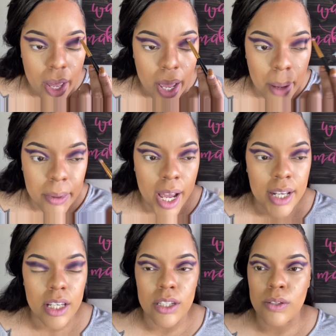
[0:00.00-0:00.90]
I'm
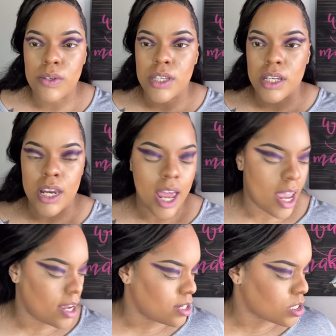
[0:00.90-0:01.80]
kind of using
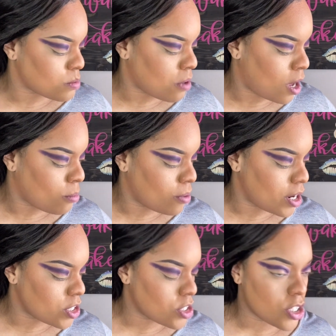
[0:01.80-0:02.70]
a small
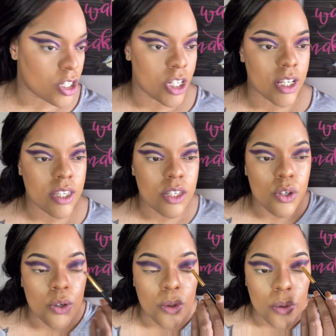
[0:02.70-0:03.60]
brush just
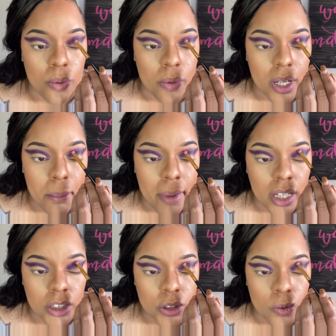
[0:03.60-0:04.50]
to
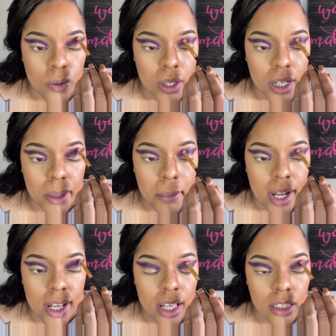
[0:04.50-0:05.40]
make sure my
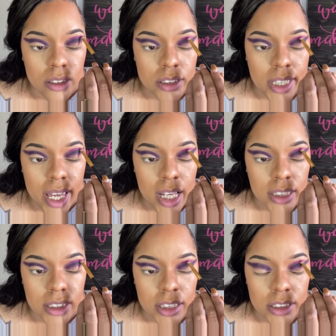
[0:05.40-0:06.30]
color
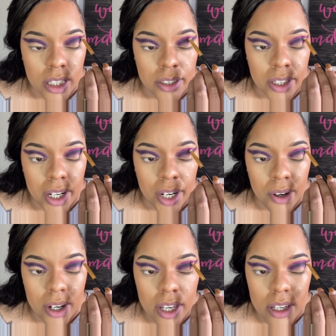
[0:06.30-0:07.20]
stays in a certain
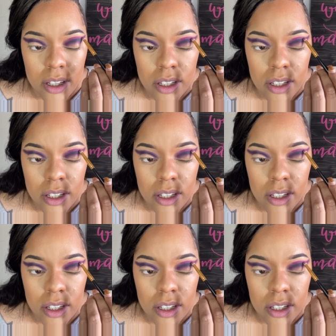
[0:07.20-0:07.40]
area.